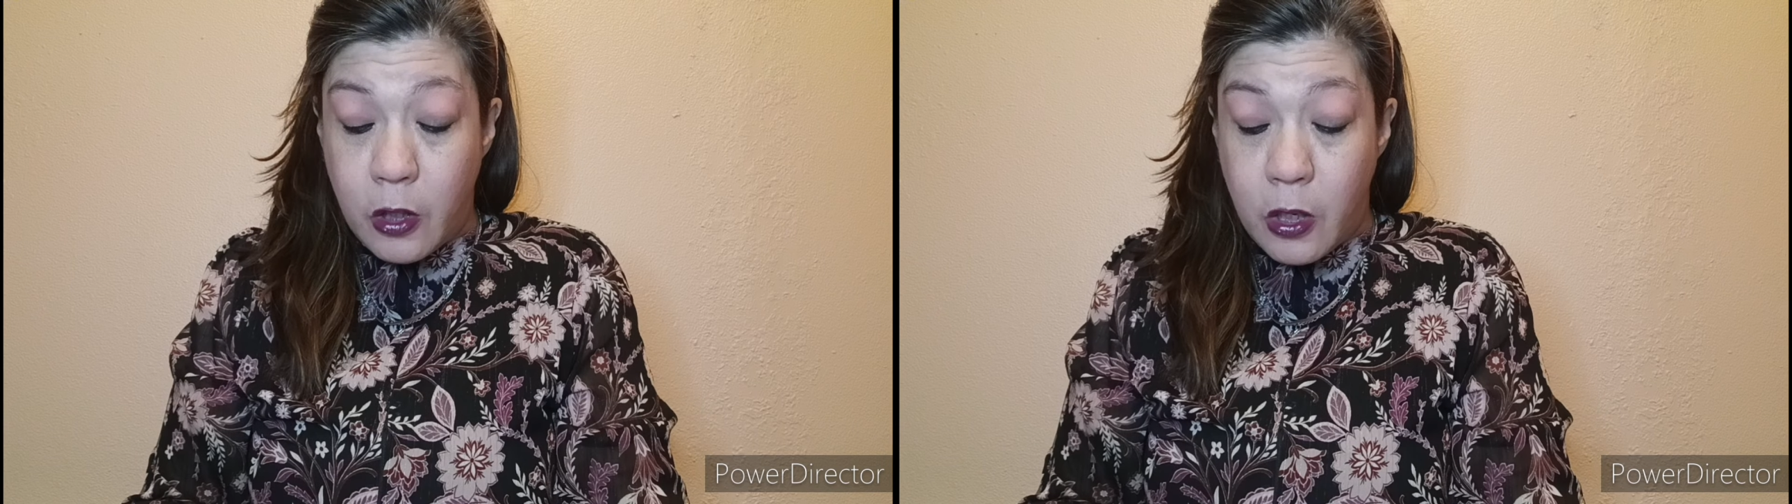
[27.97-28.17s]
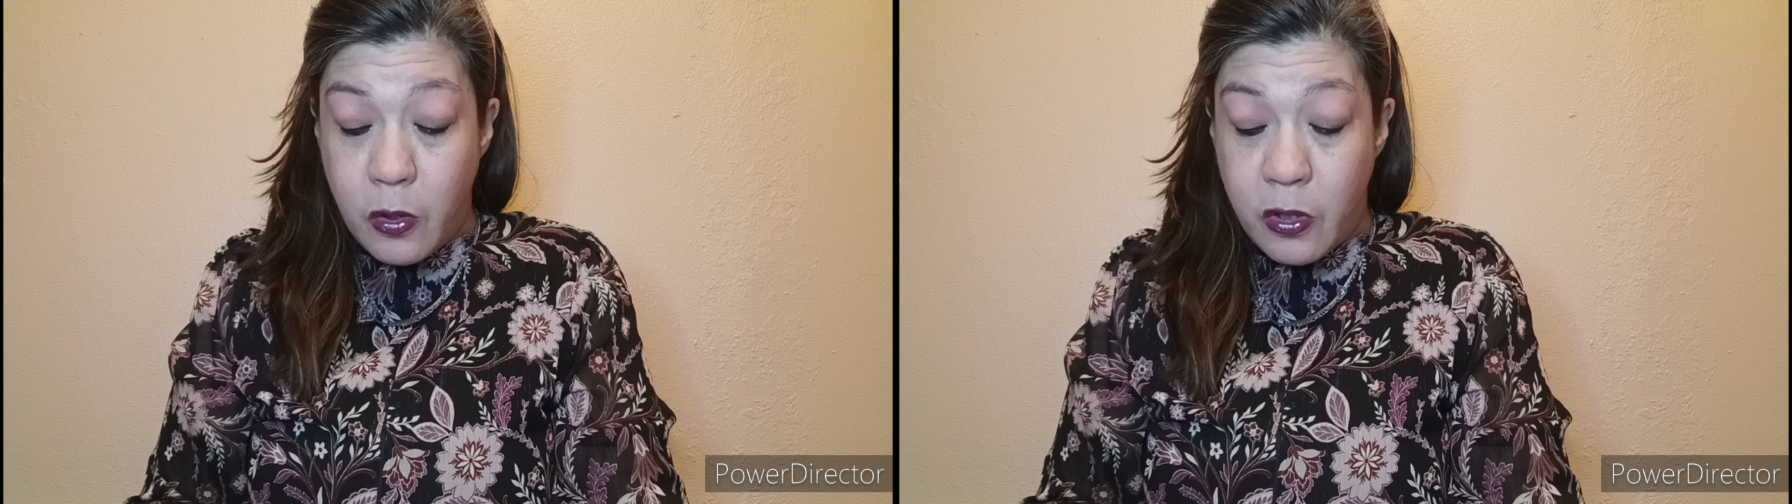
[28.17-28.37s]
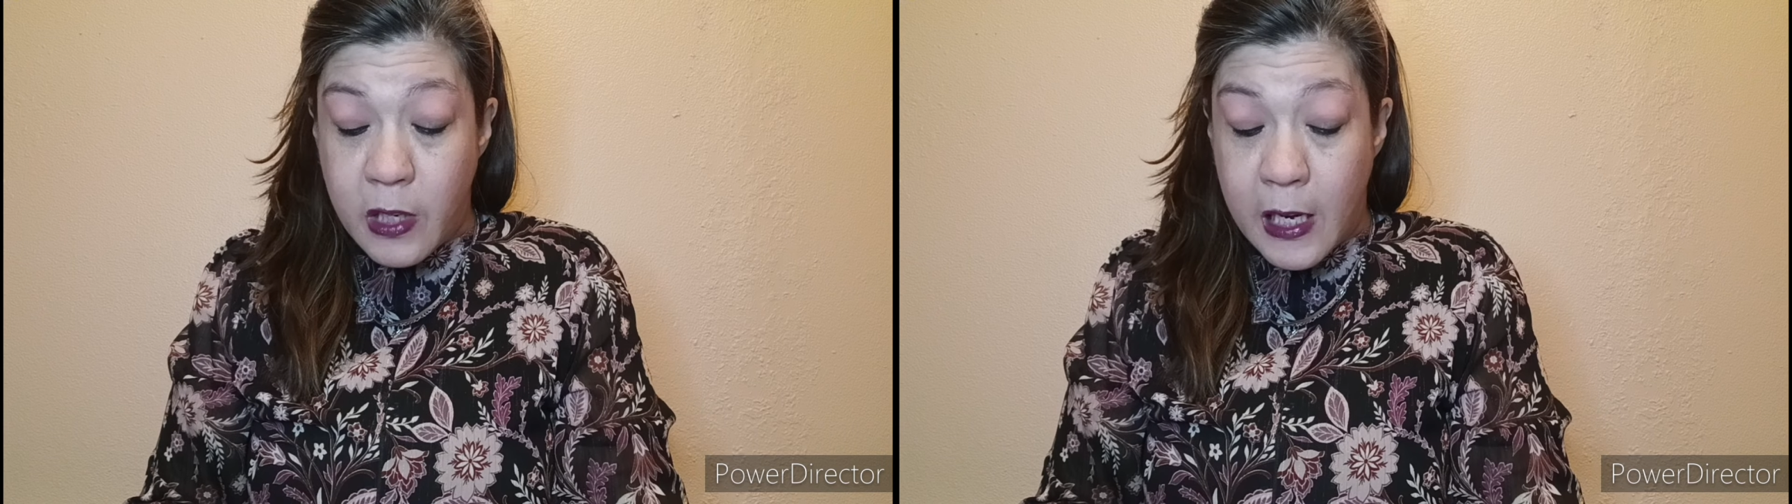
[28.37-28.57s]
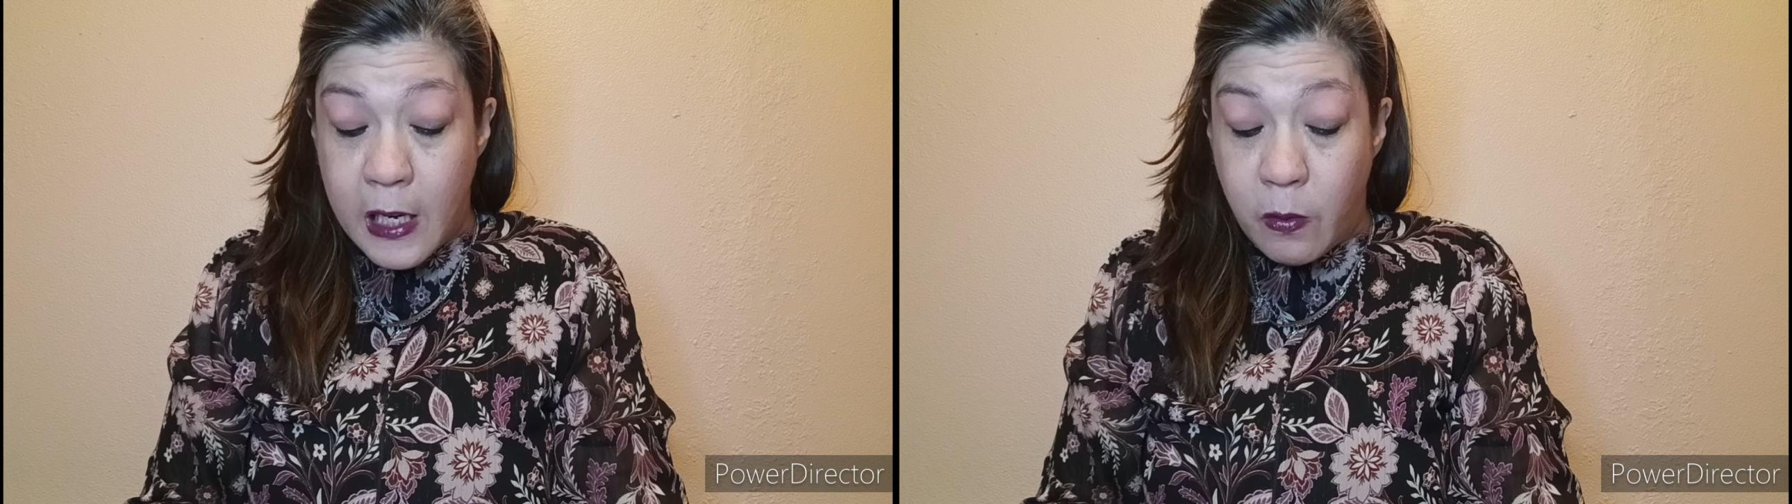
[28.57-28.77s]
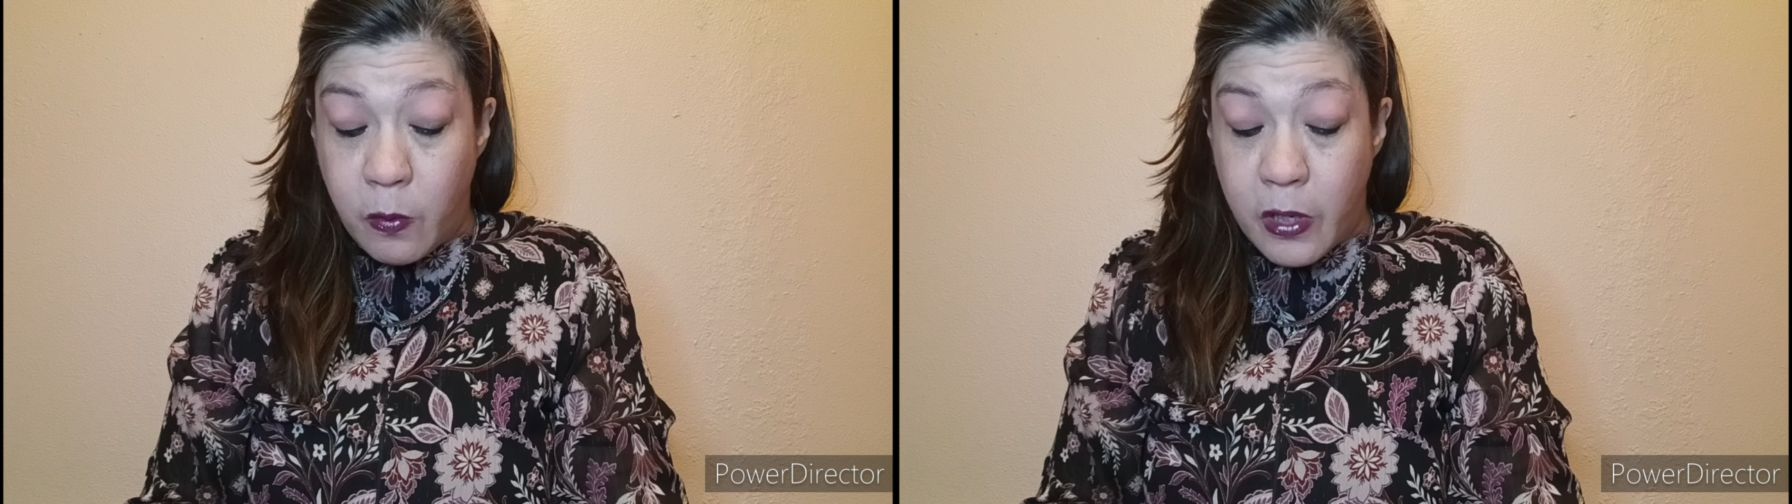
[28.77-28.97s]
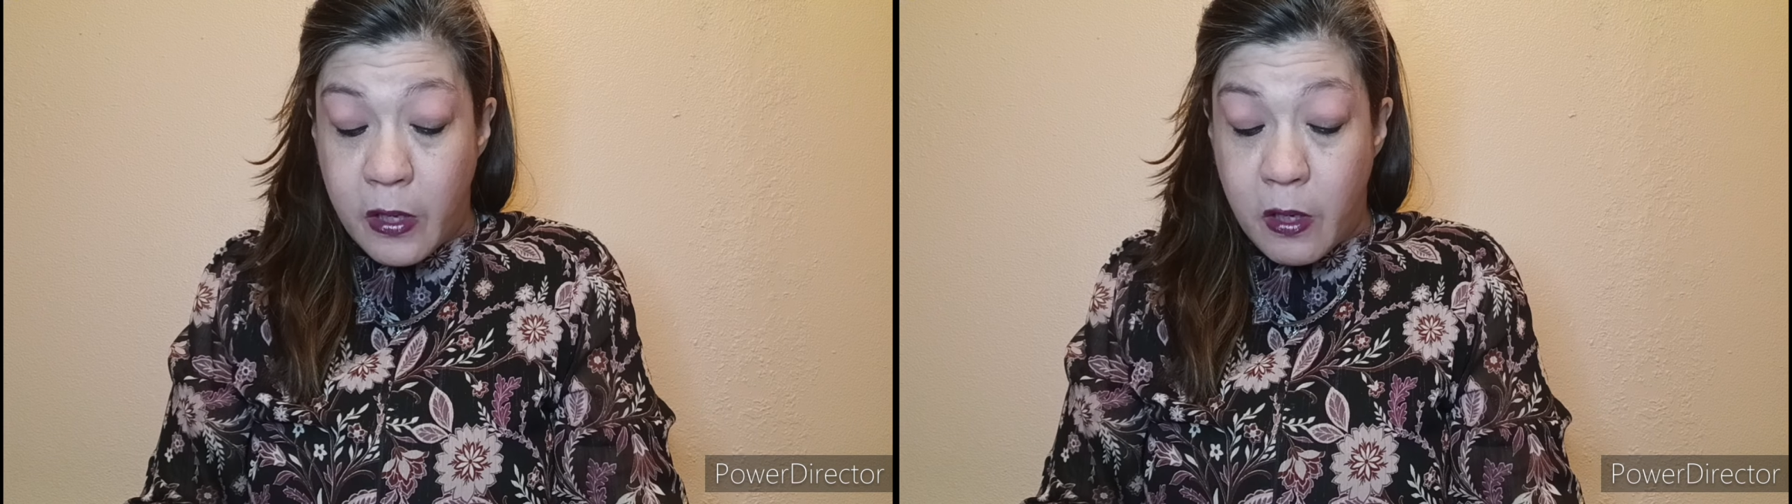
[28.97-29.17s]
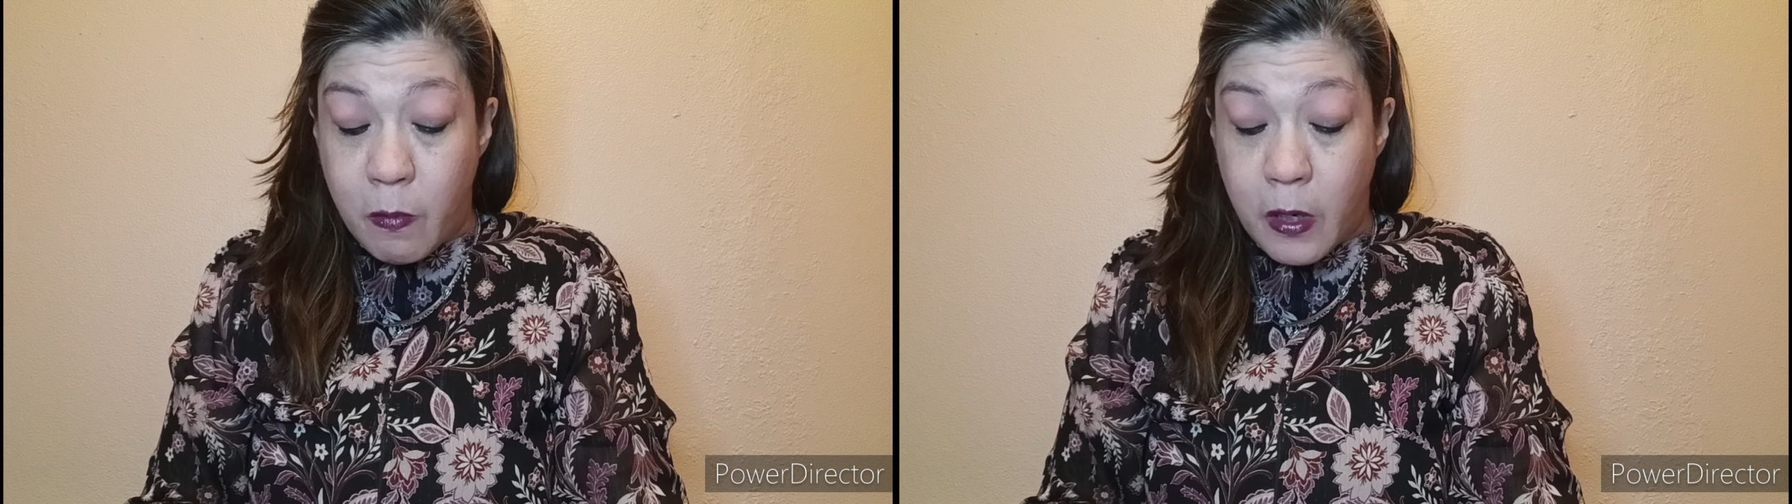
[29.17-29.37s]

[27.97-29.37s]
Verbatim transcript: Tuesday, within the